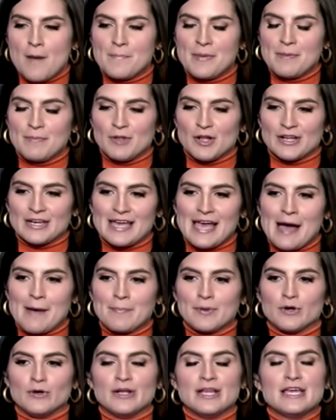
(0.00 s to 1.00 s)
people on
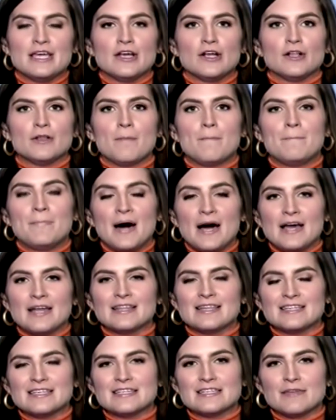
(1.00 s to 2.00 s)
Capitol Hill,
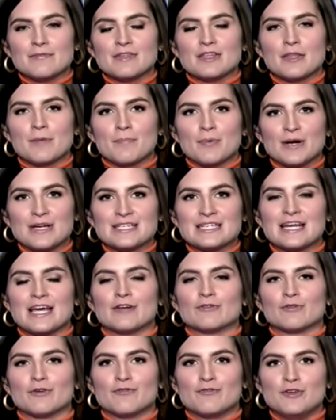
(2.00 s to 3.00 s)
but this is something the president
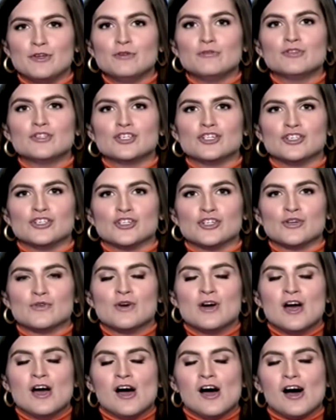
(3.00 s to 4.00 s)
had refused to
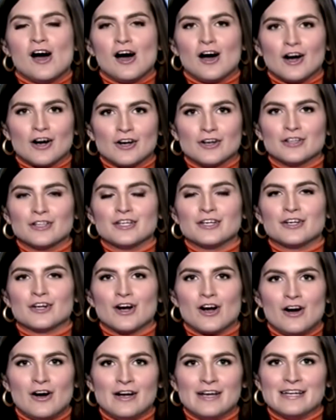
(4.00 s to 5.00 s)
do
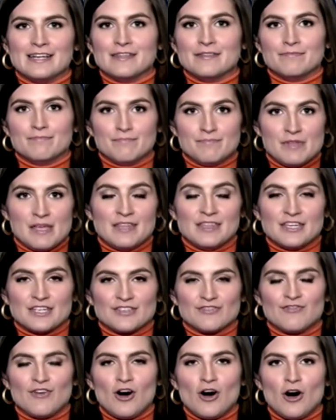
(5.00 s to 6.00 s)
earlier on in
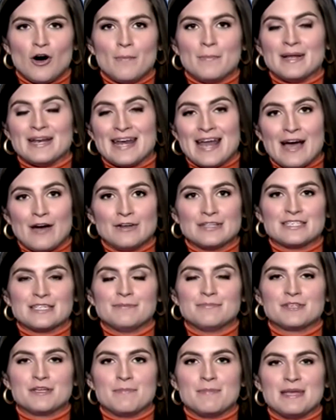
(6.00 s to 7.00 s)
this fall, but now it
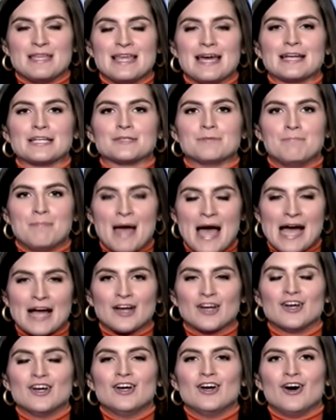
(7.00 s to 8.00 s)
seems to be that is
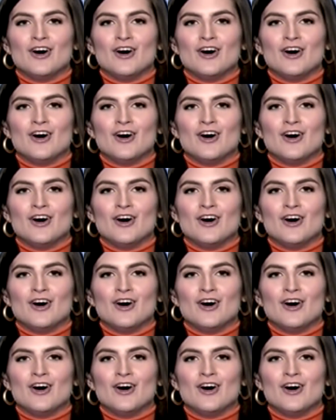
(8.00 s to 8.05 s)
back